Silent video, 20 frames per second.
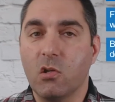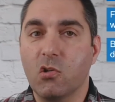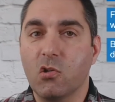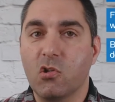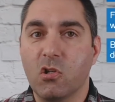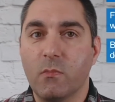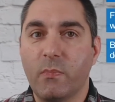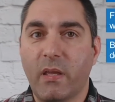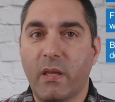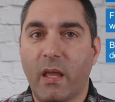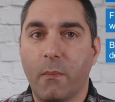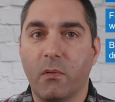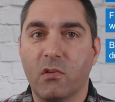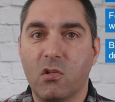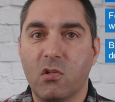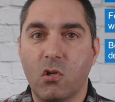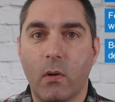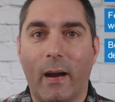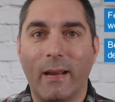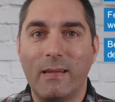You should be
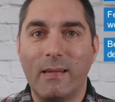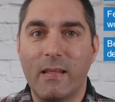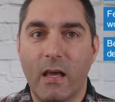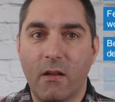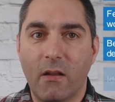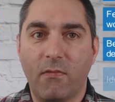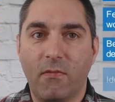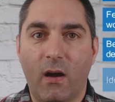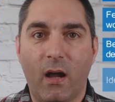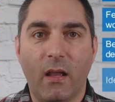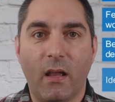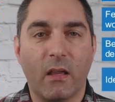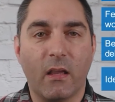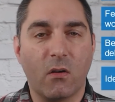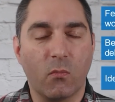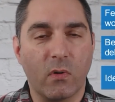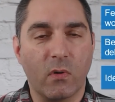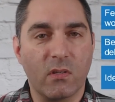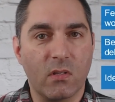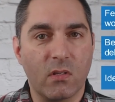able to identify
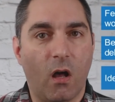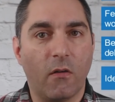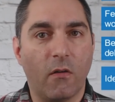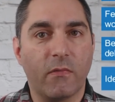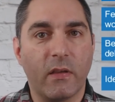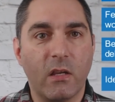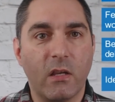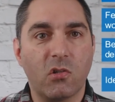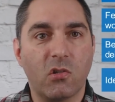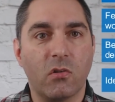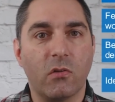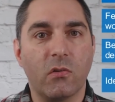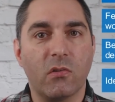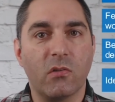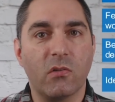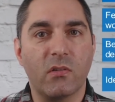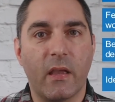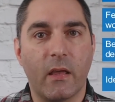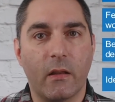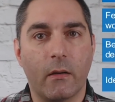and resolve
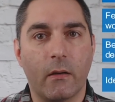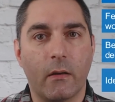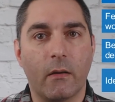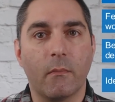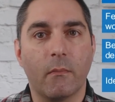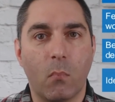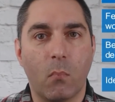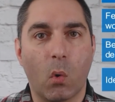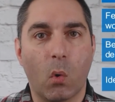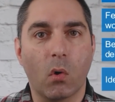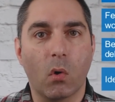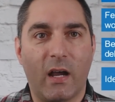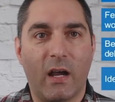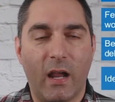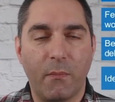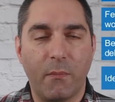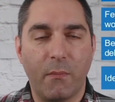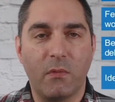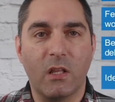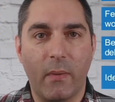issues in a more
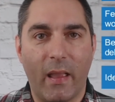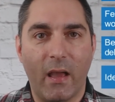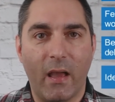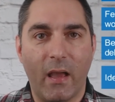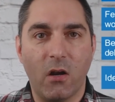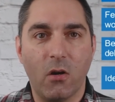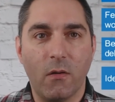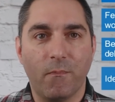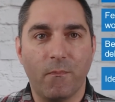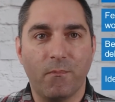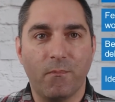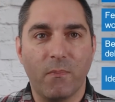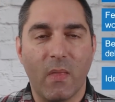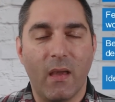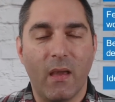timely manner.